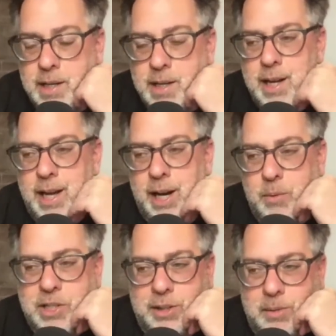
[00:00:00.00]
and I
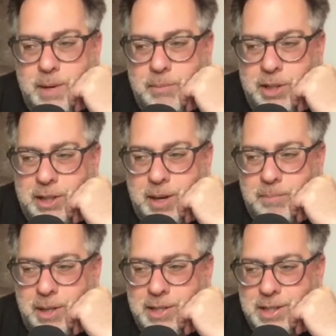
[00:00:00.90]
wish I could remember the
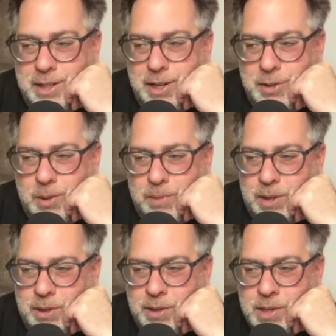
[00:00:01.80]
companies and the
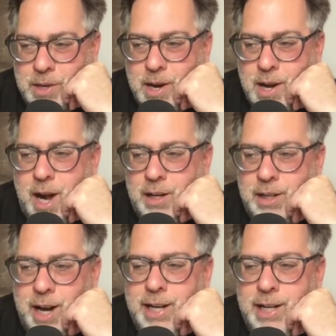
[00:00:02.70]
entrepreneurs,
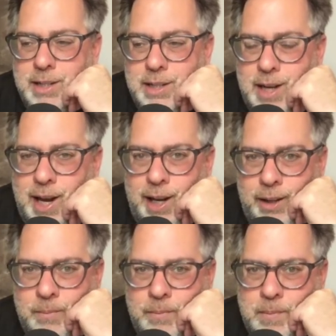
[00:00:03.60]
night and day,
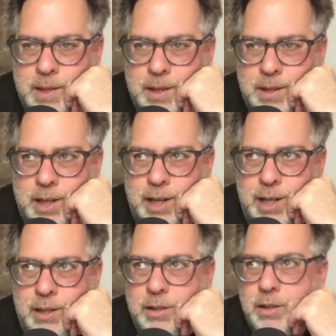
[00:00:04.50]

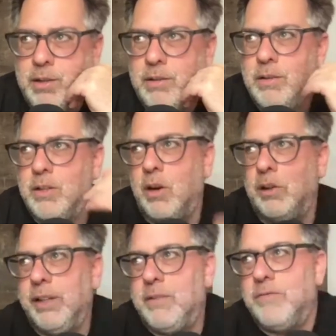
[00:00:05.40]
the call
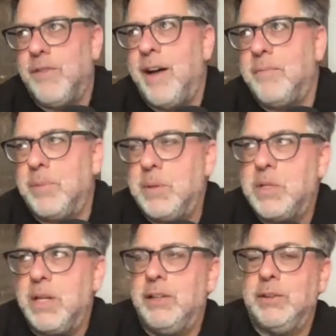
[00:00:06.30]
it
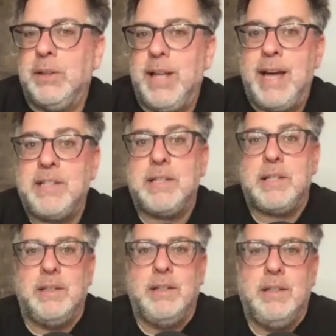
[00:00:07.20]
5% or less
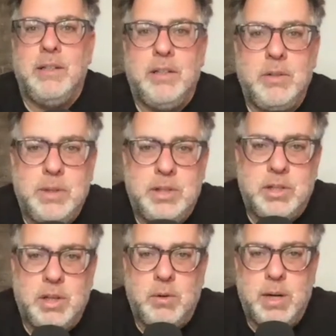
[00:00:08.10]
who would
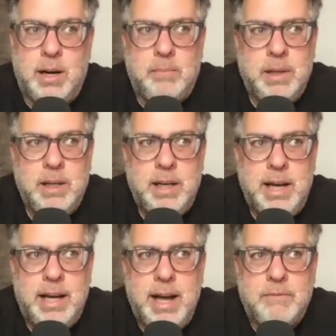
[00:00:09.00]
show up and
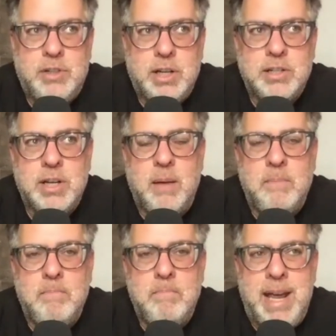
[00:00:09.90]
have just
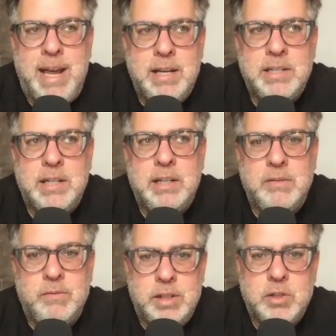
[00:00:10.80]
amazing
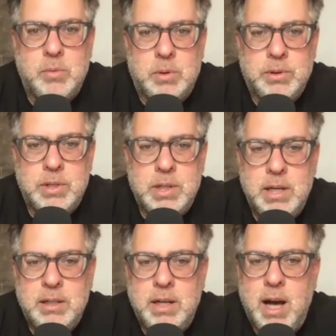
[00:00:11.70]
visuals,
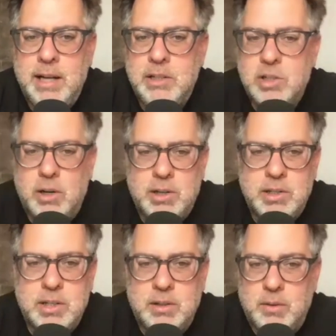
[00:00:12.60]
not charts
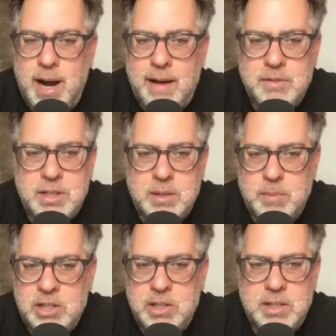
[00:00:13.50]
and graphs as
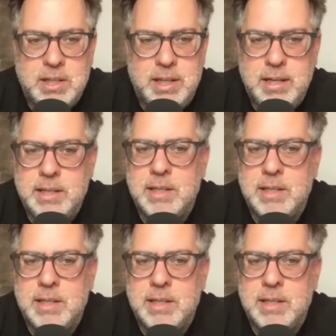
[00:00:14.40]
much as things